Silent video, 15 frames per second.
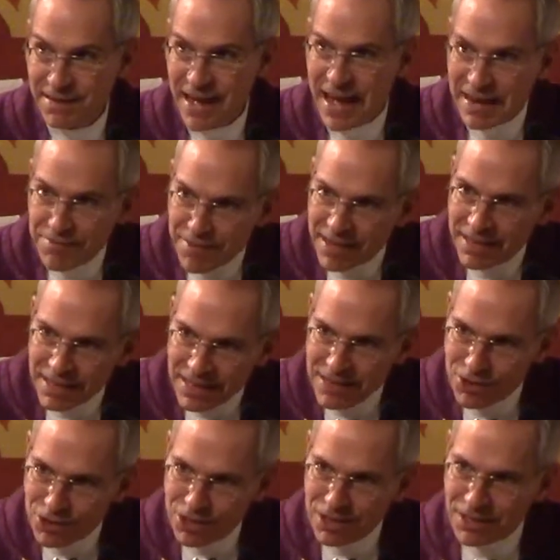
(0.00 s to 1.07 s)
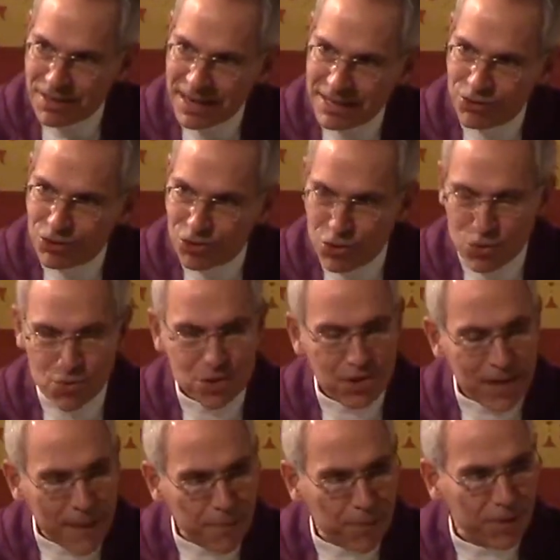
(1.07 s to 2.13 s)
Advent each year has two
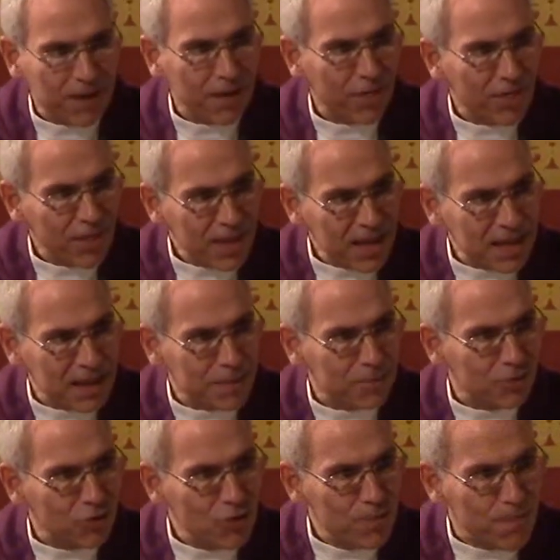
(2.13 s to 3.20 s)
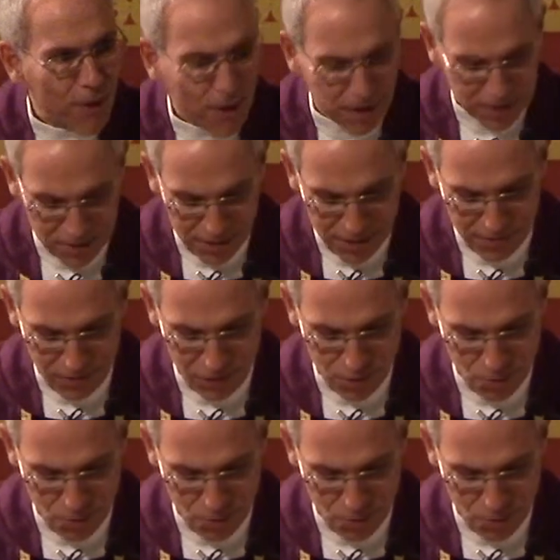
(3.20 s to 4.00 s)
separate themes, two parts, if you